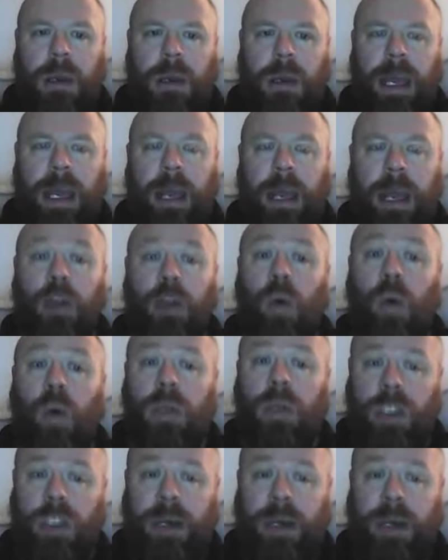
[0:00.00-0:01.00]

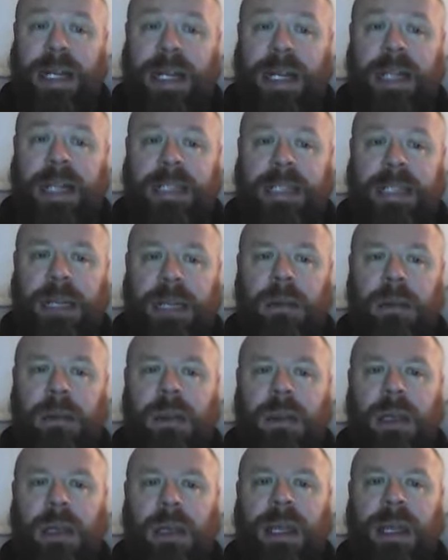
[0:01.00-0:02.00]

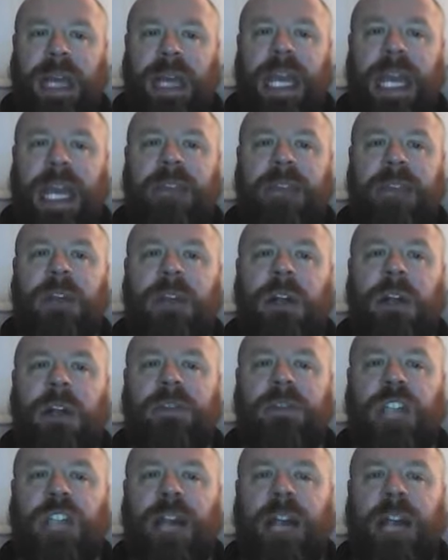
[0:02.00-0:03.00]
19th, the evening
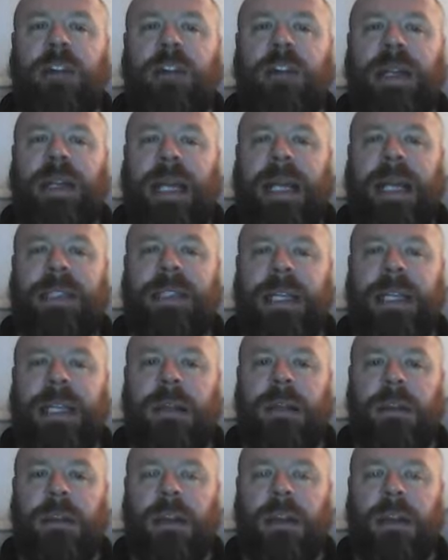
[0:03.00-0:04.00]
of January
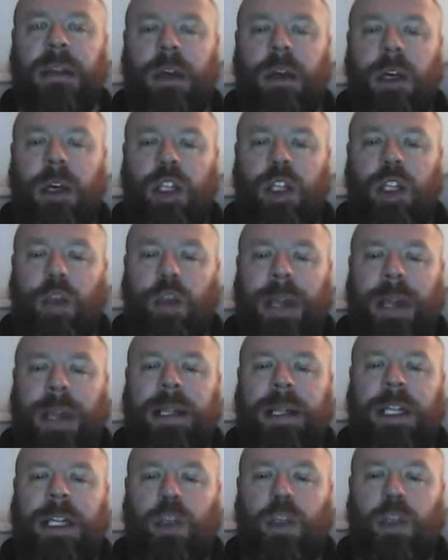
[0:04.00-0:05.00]
19th,
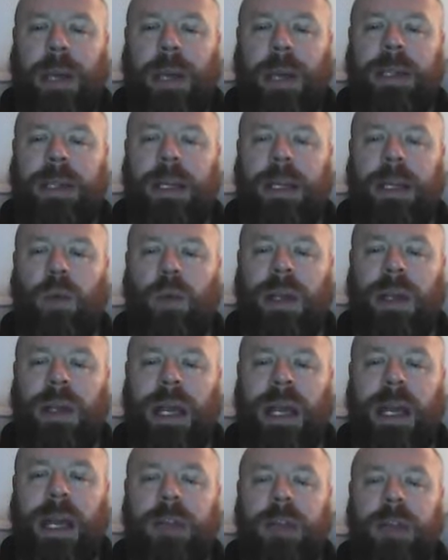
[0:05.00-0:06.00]
2020, when
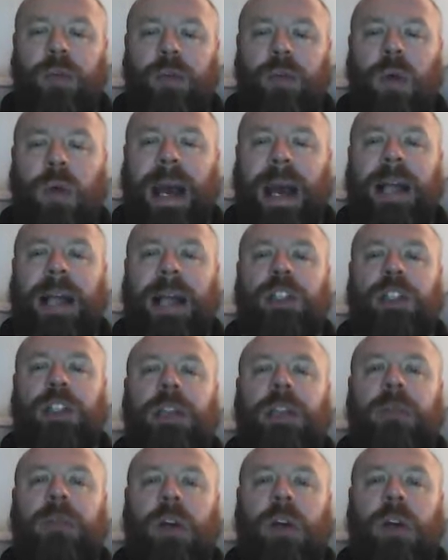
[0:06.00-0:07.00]
Heathrow
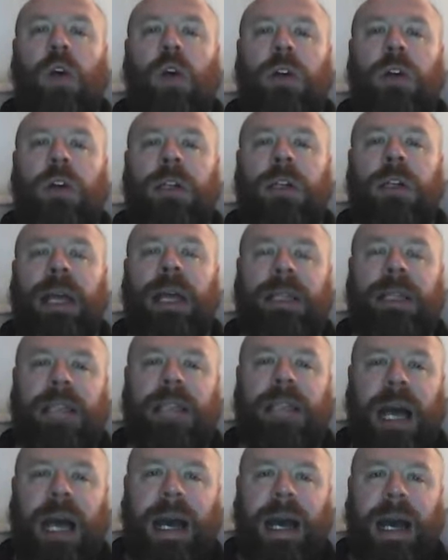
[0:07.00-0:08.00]
actually recorded
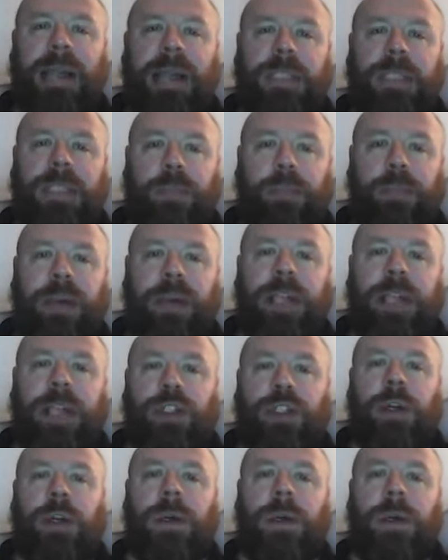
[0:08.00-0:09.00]
its highest
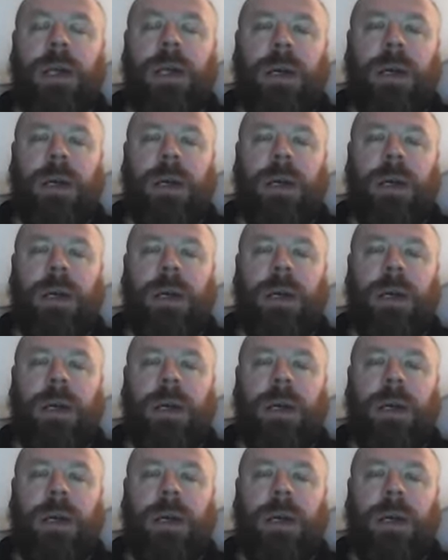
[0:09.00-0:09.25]
pressure.